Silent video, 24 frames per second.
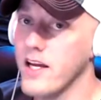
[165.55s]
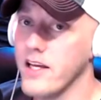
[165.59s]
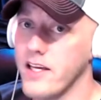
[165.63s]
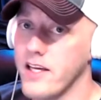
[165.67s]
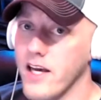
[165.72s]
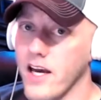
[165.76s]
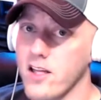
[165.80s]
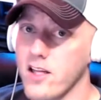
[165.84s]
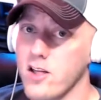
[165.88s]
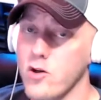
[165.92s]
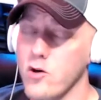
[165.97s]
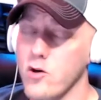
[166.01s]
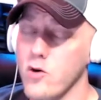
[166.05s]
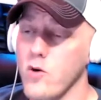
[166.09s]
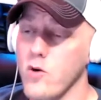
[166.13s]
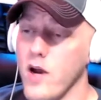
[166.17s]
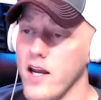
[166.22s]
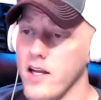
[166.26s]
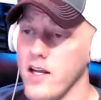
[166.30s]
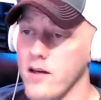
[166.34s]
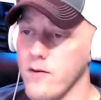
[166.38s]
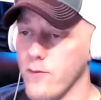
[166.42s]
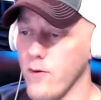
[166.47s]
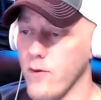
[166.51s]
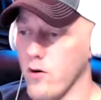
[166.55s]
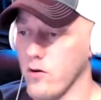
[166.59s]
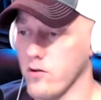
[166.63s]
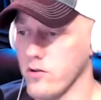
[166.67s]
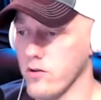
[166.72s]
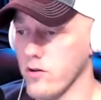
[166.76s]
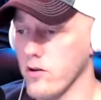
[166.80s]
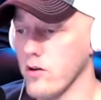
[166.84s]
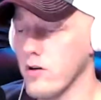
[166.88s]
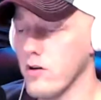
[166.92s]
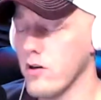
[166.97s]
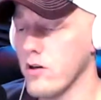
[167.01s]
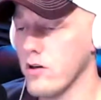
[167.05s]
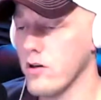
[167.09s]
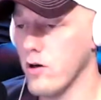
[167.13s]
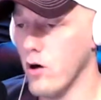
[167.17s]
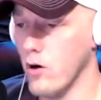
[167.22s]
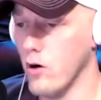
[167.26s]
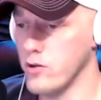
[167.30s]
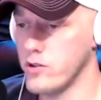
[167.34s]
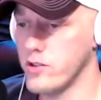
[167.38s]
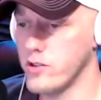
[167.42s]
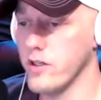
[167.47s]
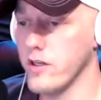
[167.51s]
Guess who Eddie Faulkner
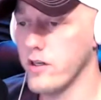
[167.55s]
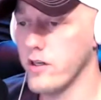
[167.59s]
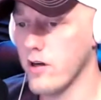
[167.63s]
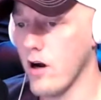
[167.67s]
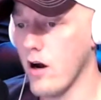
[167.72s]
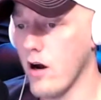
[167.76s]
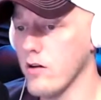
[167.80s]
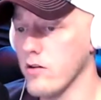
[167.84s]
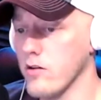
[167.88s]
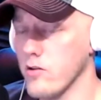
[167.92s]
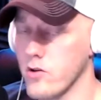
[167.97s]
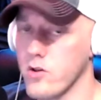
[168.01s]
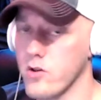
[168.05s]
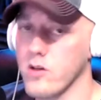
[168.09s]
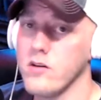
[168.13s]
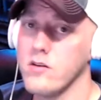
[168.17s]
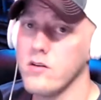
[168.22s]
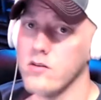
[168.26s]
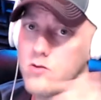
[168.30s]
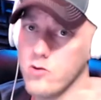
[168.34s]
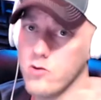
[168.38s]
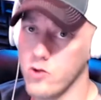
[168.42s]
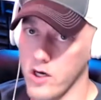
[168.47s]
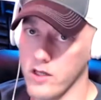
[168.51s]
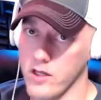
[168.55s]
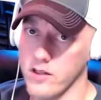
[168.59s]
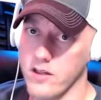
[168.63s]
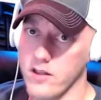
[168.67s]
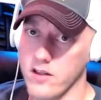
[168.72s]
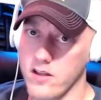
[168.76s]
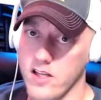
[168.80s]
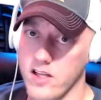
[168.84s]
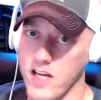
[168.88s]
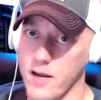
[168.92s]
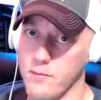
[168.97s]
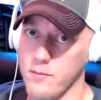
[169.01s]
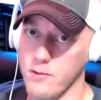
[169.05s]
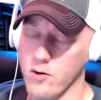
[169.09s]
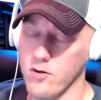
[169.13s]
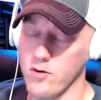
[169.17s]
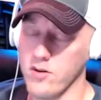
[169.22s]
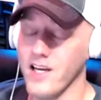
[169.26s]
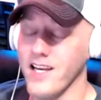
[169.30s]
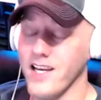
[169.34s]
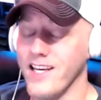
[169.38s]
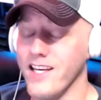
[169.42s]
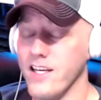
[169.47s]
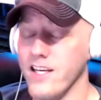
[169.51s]
coached in college? Jaylen
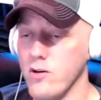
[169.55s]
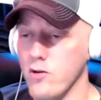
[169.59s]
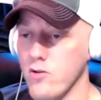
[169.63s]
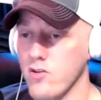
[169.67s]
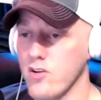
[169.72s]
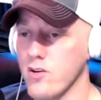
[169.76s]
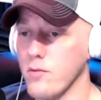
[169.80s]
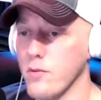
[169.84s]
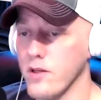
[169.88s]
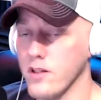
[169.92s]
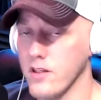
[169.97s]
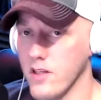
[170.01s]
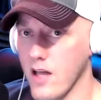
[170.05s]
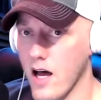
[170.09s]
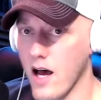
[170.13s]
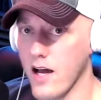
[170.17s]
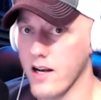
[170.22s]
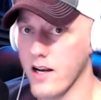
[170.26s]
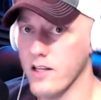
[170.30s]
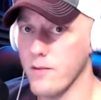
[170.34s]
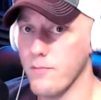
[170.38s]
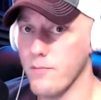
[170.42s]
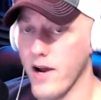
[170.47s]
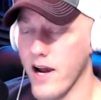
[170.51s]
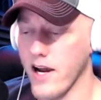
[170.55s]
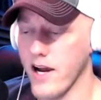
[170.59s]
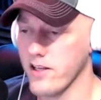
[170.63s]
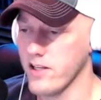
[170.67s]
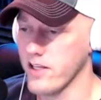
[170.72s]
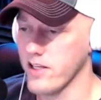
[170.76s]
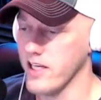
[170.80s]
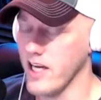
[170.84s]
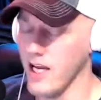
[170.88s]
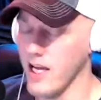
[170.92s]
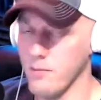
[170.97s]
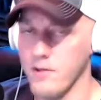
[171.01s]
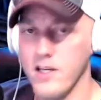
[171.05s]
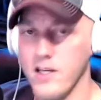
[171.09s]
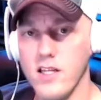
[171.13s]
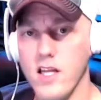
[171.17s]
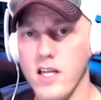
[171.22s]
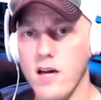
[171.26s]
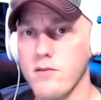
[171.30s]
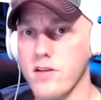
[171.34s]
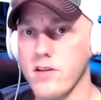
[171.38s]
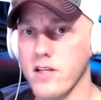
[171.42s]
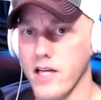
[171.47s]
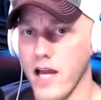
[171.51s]
Samuels, and he used him a lot in the passing game. He
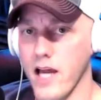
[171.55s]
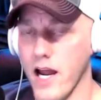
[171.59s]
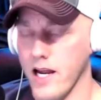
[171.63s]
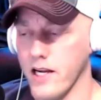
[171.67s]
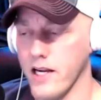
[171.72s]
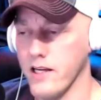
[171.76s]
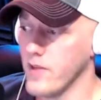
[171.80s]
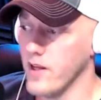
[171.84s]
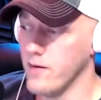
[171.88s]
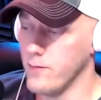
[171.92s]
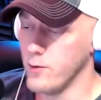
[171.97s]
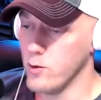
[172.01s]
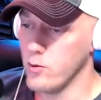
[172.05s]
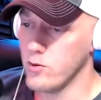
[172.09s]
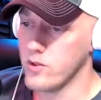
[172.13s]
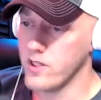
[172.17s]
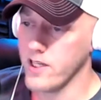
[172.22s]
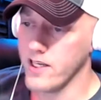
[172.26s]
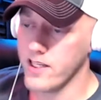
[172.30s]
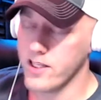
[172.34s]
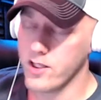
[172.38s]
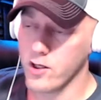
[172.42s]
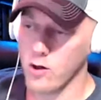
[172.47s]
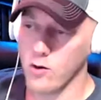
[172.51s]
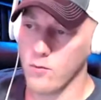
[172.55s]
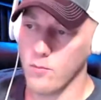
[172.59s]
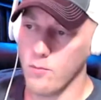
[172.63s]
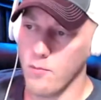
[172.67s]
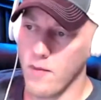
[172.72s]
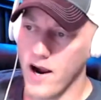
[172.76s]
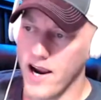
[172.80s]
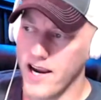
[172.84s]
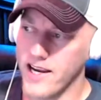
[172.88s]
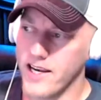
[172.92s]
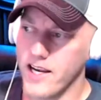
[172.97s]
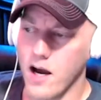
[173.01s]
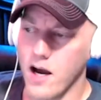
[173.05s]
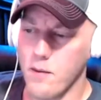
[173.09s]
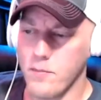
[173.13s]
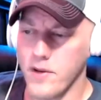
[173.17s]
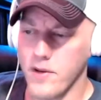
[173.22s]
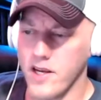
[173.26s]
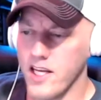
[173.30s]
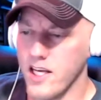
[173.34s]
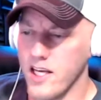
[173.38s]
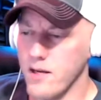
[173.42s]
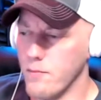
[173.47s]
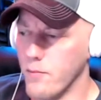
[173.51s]
loves the guy. If you think there might not
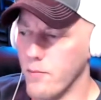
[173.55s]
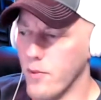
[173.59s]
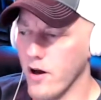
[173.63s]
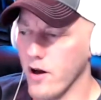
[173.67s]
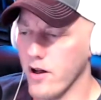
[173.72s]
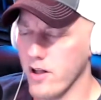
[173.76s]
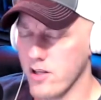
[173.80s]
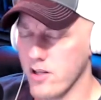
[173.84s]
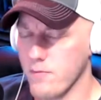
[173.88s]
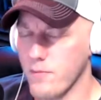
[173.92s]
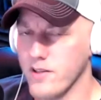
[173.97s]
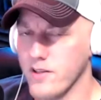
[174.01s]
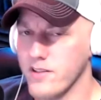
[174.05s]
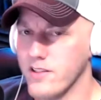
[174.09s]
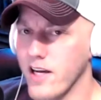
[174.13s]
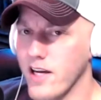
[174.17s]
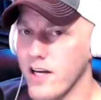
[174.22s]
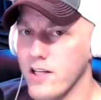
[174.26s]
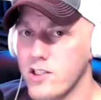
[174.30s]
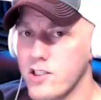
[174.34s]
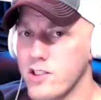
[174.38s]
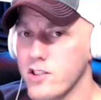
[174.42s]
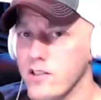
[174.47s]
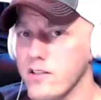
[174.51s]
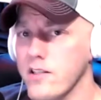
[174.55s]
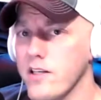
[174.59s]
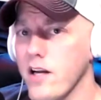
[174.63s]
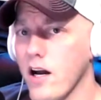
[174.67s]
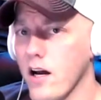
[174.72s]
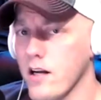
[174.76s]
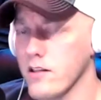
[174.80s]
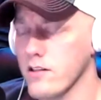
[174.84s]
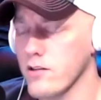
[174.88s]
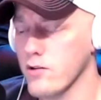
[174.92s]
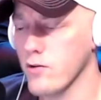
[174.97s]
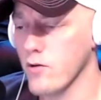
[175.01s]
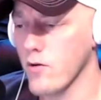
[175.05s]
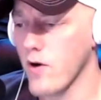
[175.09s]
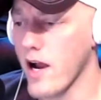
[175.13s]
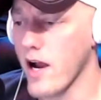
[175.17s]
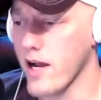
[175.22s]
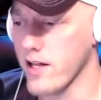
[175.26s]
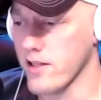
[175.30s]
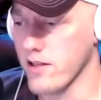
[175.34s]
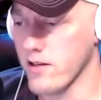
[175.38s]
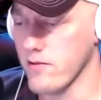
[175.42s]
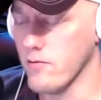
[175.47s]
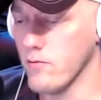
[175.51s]
be any buzz potentially on the
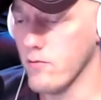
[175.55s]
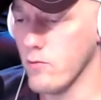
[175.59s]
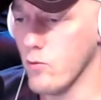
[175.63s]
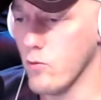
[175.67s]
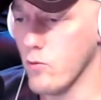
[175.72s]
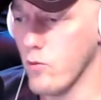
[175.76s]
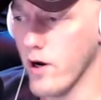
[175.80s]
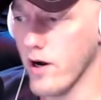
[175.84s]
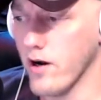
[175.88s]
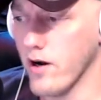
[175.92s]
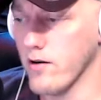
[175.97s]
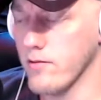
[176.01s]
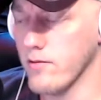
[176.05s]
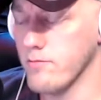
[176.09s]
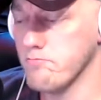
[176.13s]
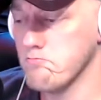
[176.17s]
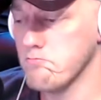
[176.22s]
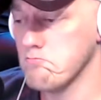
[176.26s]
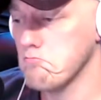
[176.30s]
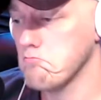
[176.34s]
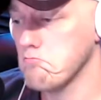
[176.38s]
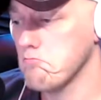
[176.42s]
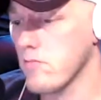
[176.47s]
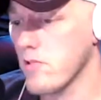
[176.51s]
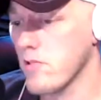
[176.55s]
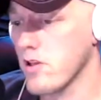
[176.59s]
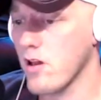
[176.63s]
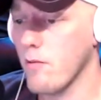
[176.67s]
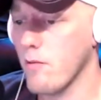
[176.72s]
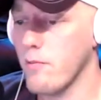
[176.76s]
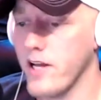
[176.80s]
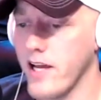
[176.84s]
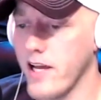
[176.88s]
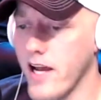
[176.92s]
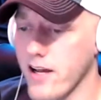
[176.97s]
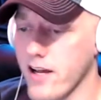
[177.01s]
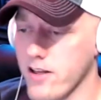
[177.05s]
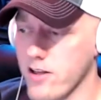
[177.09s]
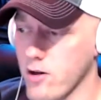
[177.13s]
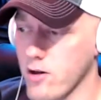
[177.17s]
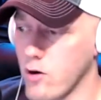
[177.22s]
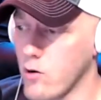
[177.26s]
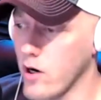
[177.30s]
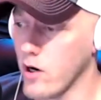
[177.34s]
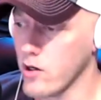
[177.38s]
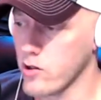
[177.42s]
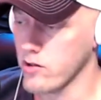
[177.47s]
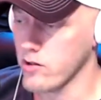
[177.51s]
horizon where somebody asks a
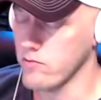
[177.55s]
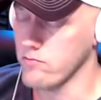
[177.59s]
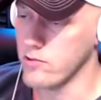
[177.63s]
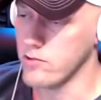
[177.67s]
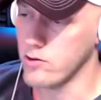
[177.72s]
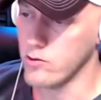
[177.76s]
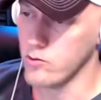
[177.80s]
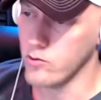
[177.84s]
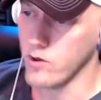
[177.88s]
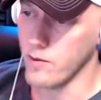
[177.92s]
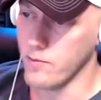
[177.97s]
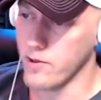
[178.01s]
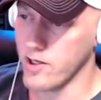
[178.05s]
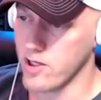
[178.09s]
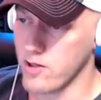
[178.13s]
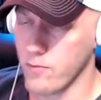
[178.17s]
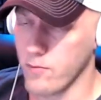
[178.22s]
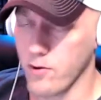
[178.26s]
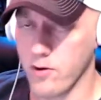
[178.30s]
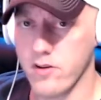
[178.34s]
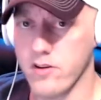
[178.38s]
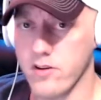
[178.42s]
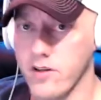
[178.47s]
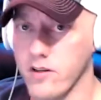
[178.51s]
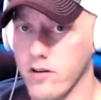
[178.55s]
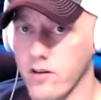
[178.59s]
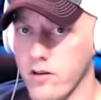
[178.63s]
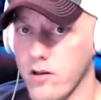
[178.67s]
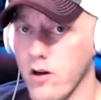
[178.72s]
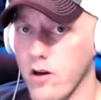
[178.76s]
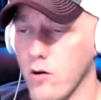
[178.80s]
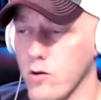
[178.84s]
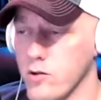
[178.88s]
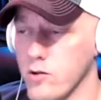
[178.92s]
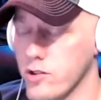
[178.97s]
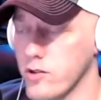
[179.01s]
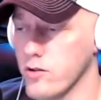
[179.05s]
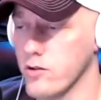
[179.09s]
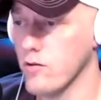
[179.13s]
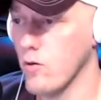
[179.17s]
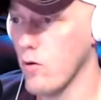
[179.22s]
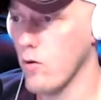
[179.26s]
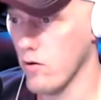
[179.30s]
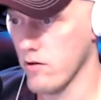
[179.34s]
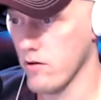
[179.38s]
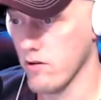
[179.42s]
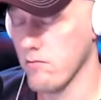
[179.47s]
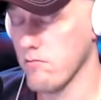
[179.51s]
question to a Pittsburgh Steelers coach,
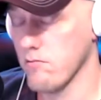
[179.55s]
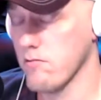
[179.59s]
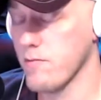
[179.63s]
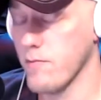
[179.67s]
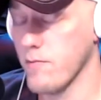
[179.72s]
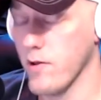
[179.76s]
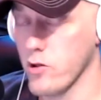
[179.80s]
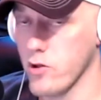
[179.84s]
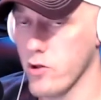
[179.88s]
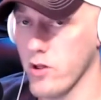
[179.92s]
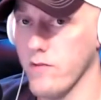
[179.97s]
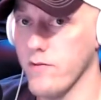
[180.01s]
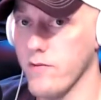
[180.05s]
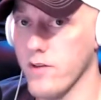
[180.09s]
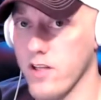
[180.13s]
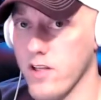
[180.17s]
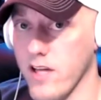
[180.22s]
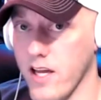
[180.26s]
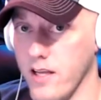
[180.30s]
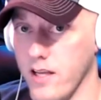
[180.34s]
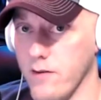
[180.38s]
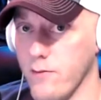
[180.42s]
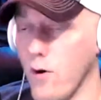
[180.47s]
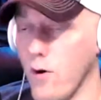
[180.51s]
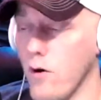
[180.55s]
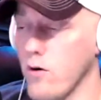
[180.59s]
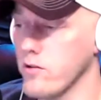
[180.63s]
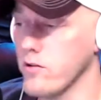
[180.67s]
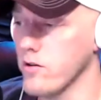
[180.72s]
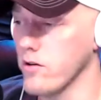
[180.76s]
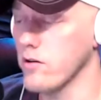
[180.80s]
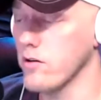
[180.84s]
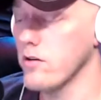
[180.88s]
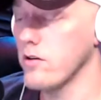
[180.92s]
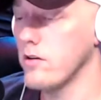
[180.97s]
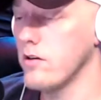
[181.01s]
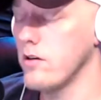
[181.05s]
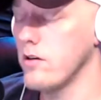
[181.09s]
especially if it's Eddie Faulkner.